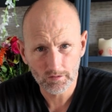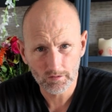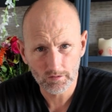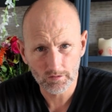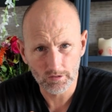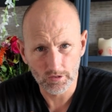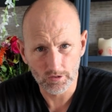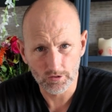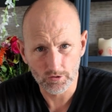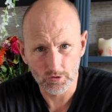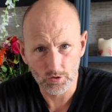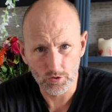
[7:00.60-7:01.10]

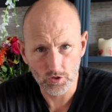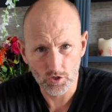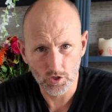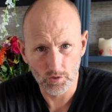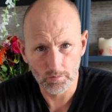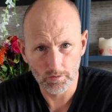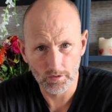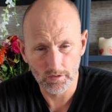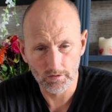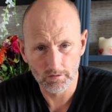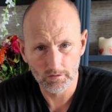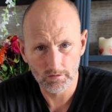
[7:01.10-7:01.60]
YouTube
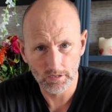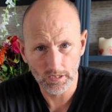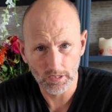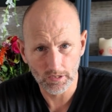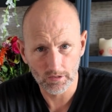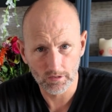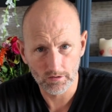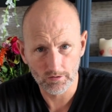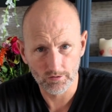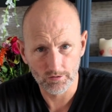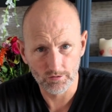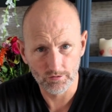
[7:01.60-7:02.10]
and
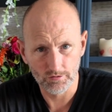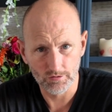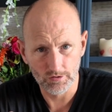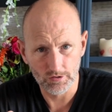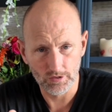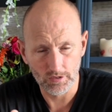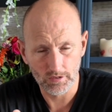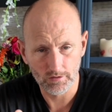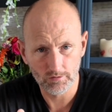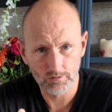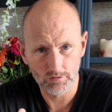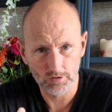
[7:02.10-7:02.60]

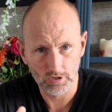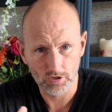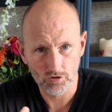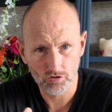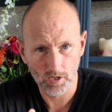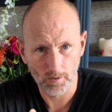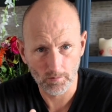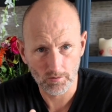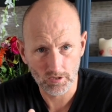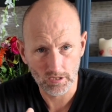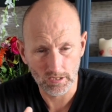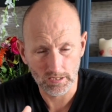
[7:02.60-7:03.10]
their
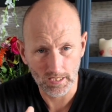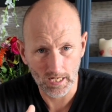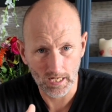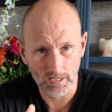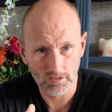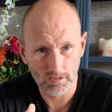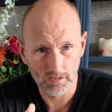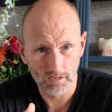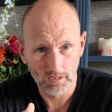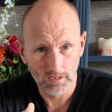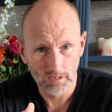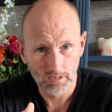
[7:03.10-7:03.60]
trips
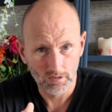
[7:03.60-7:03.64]
together